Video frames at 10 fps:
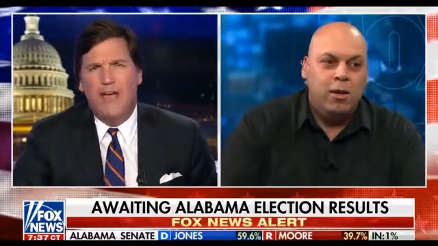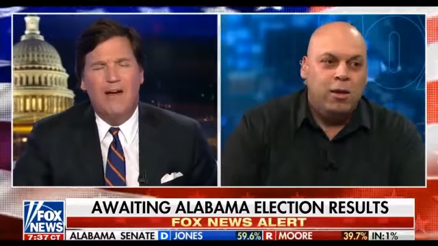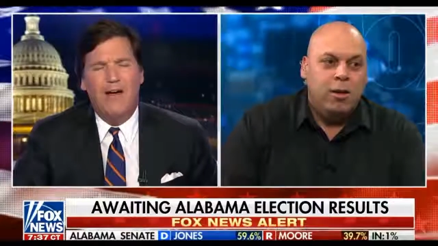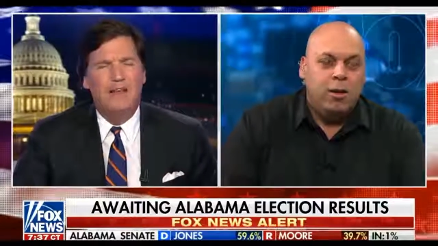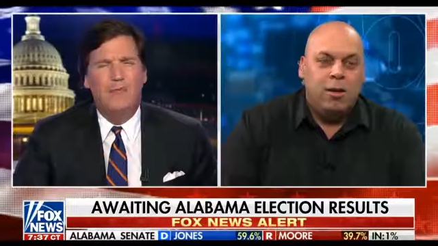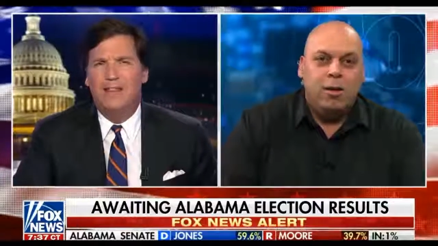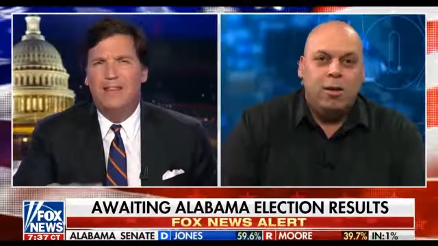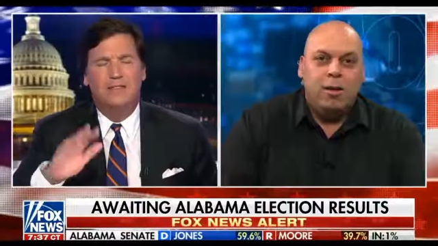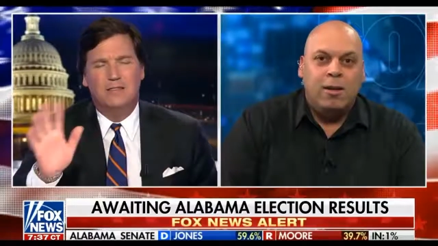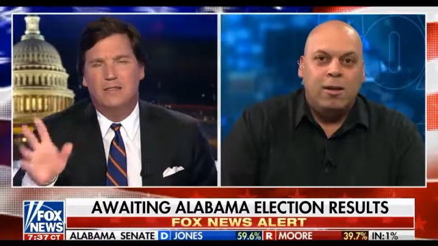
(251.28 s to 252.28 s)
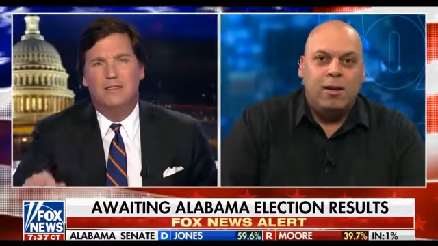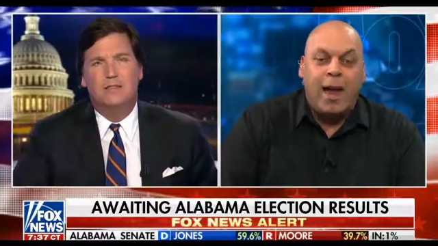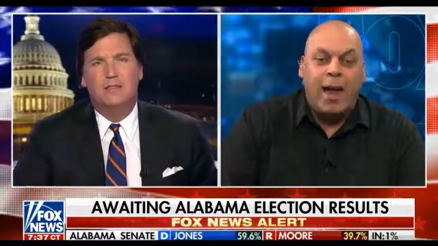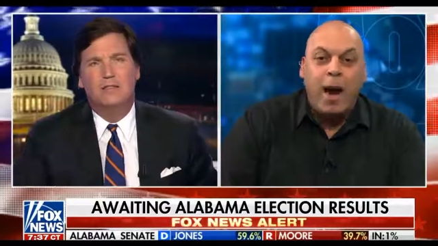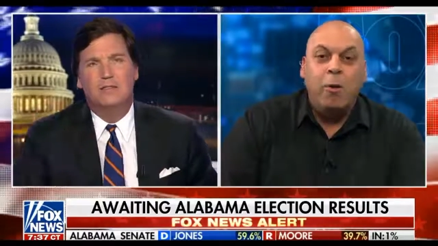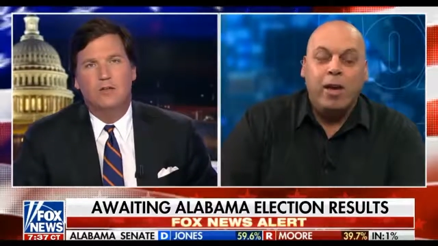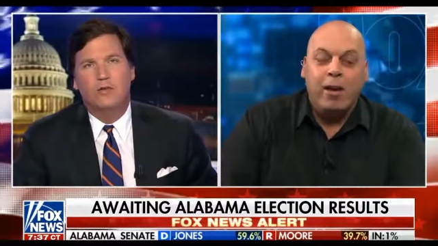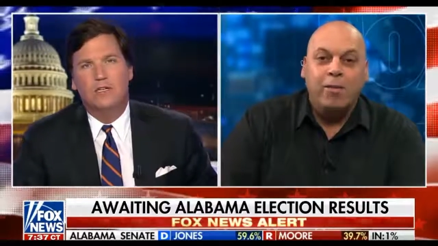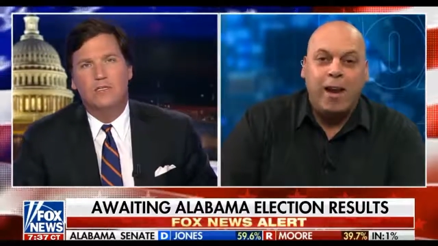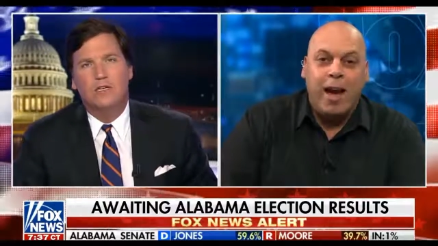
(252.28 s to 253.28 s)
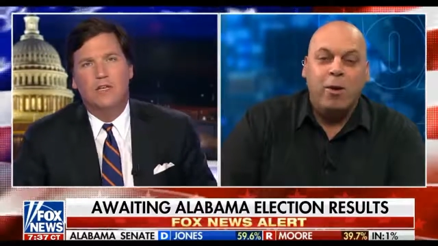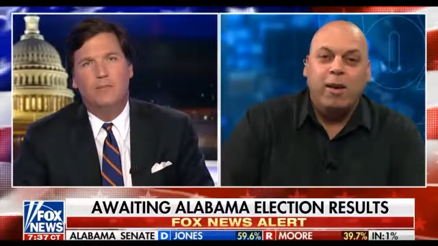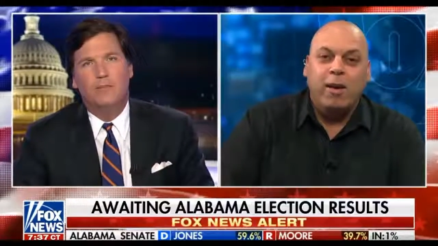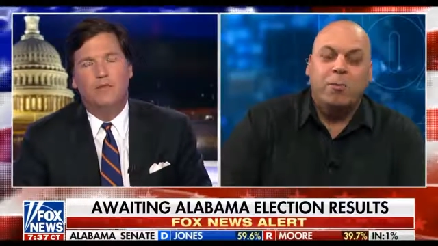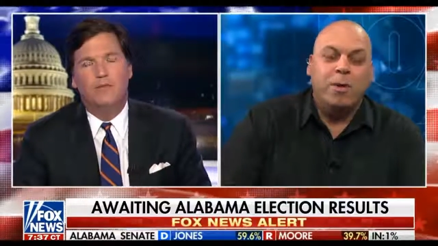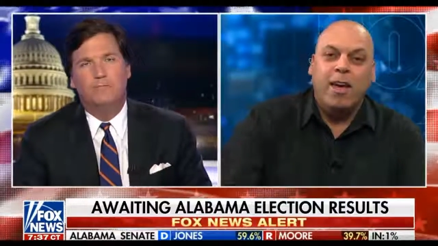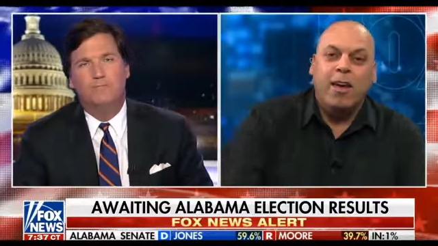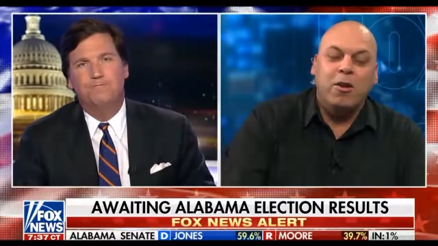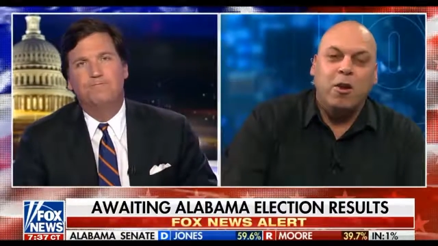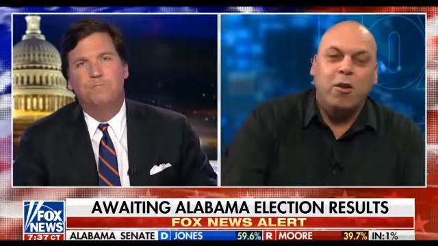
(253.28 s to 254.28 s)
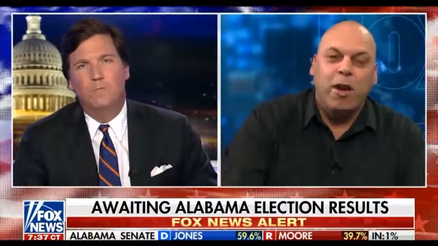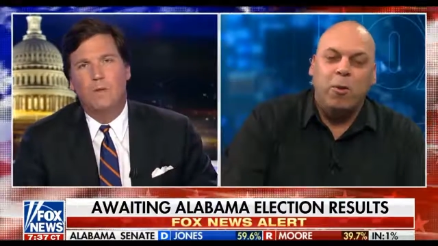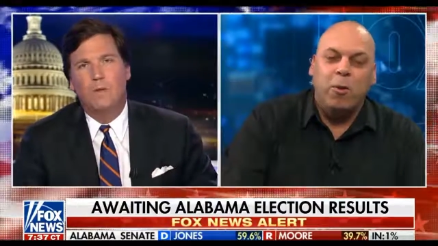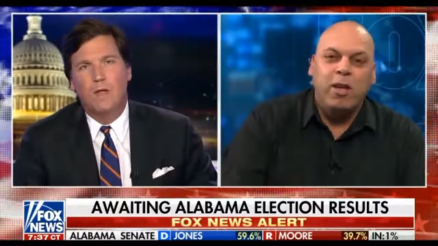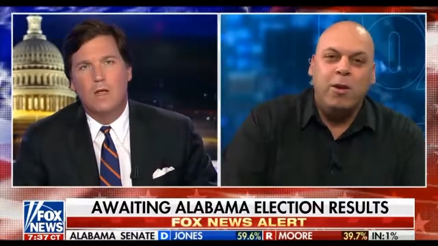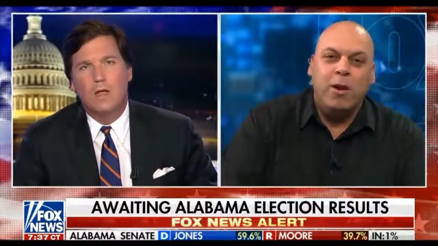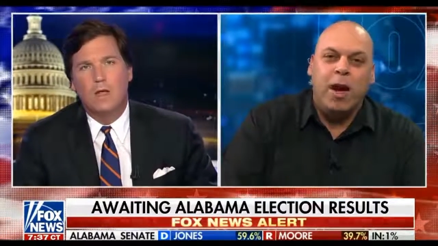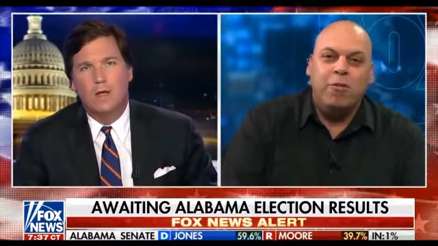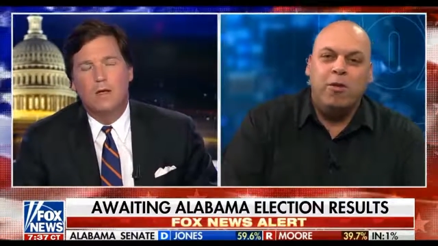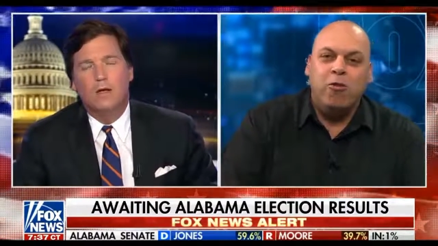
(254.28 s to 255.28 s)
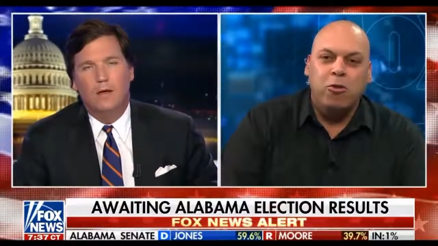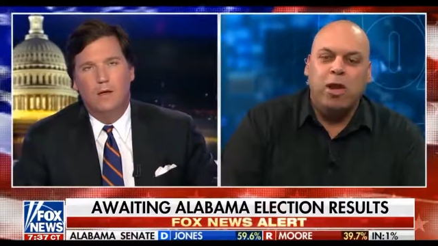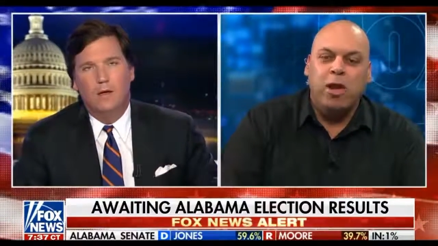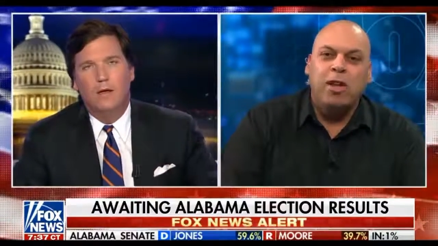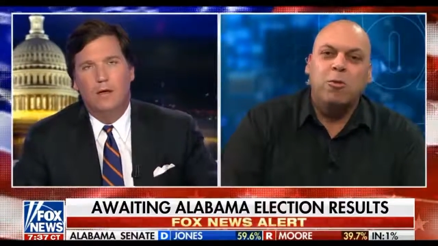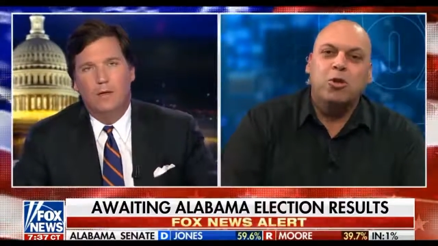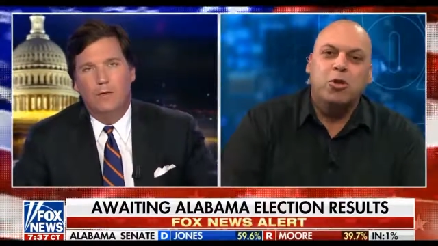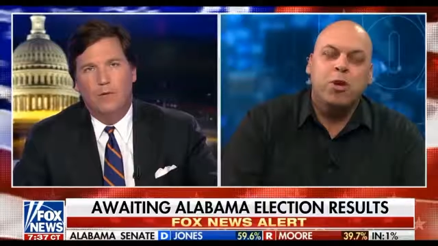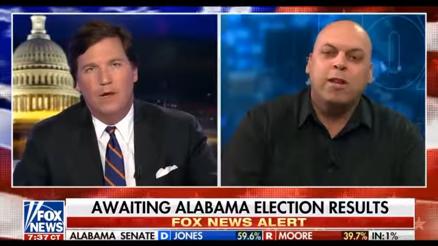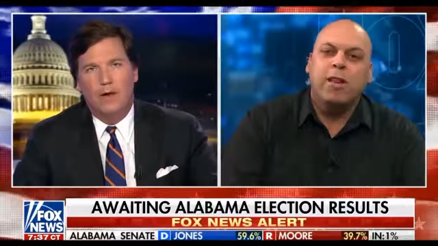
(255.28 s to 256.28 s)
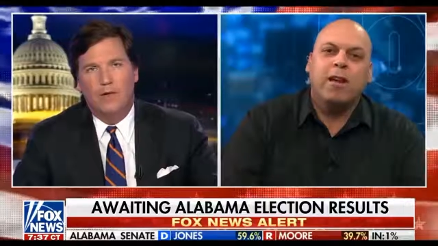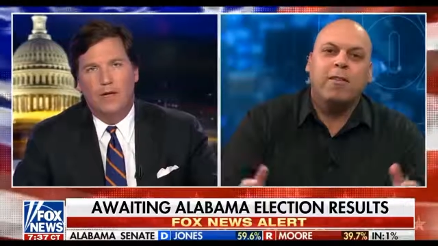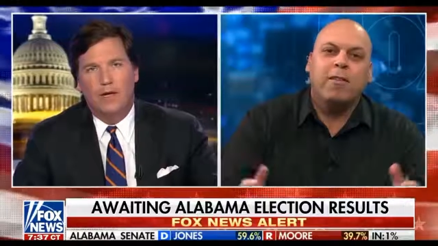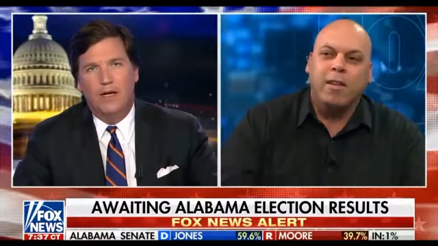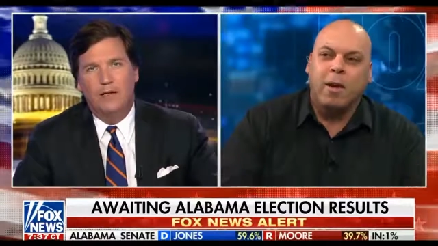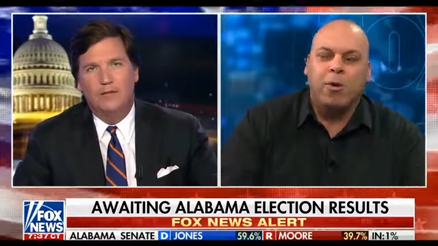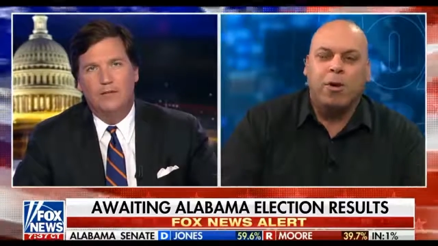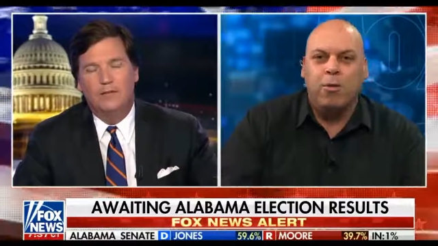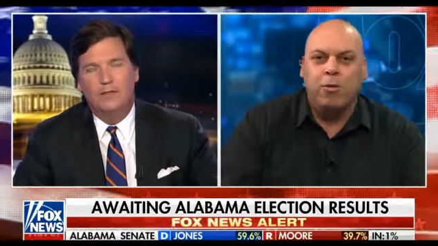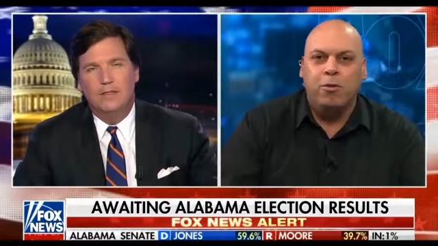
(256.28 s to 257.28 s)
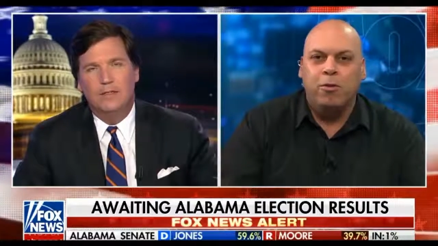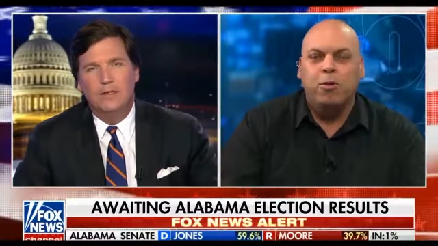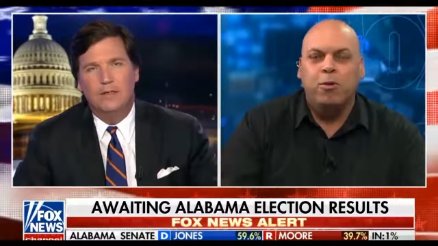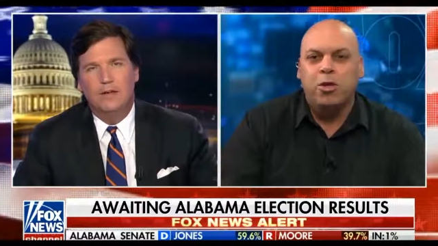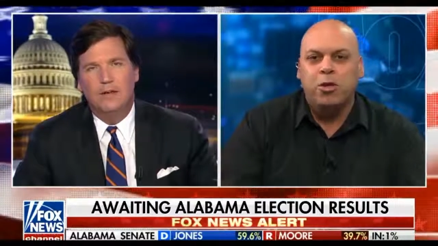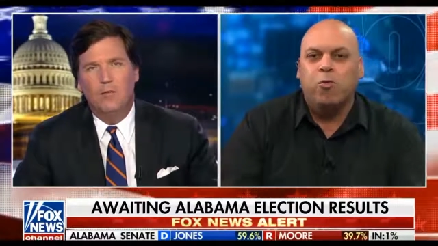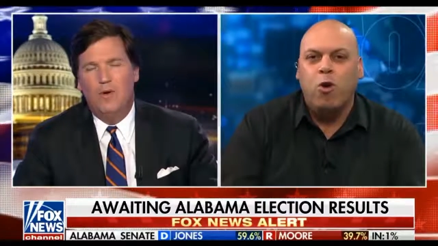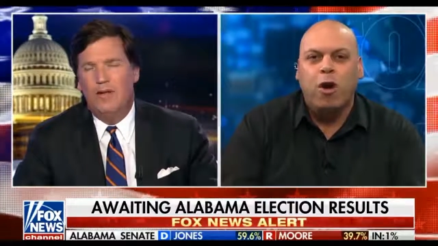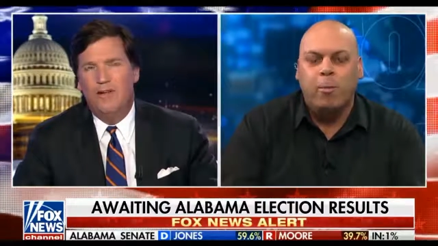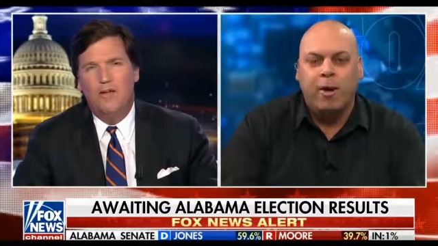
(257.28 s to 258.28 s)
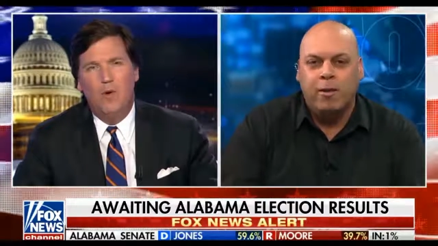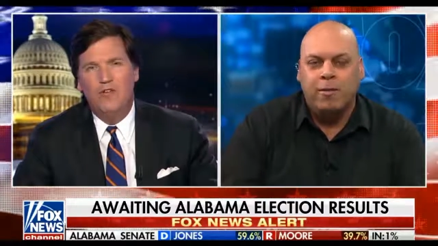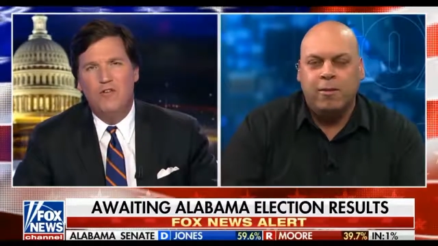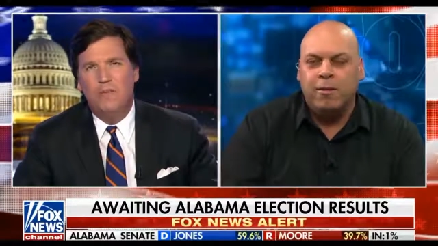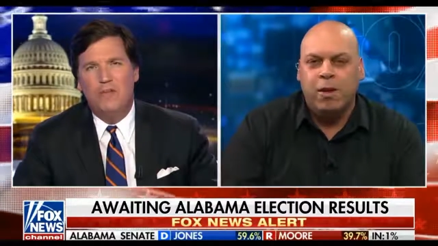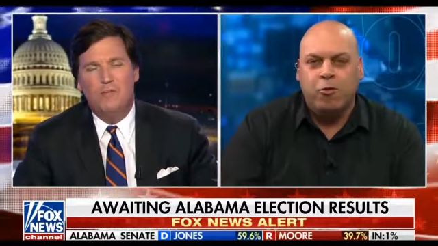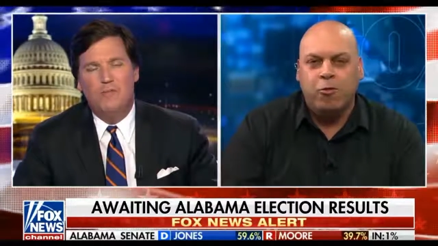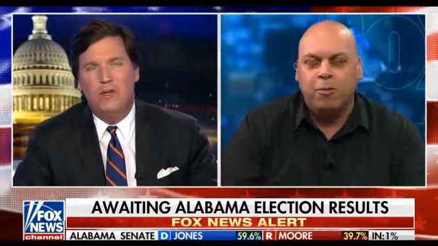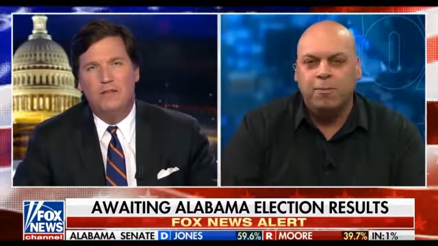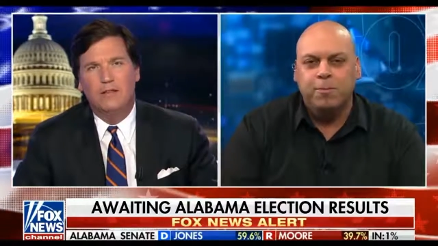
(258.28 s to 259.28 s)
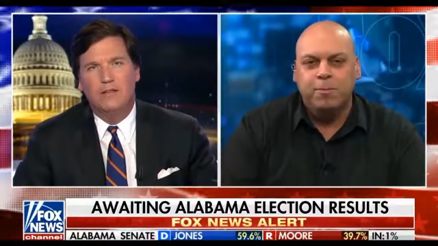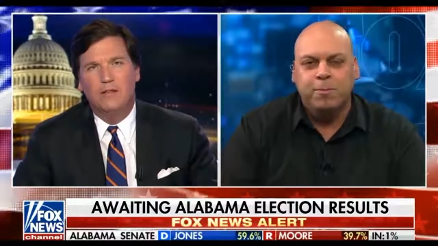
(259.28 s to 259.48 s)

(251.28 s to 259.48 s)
Speaker 1: Now, anyway, this is now totally he is. Now he is. But
Speaker 2: they didn't know that when he after the shooting, and he was treated right, like okay. a celebrity on the news. You're you just know, wrong about. I wonder this. people hate this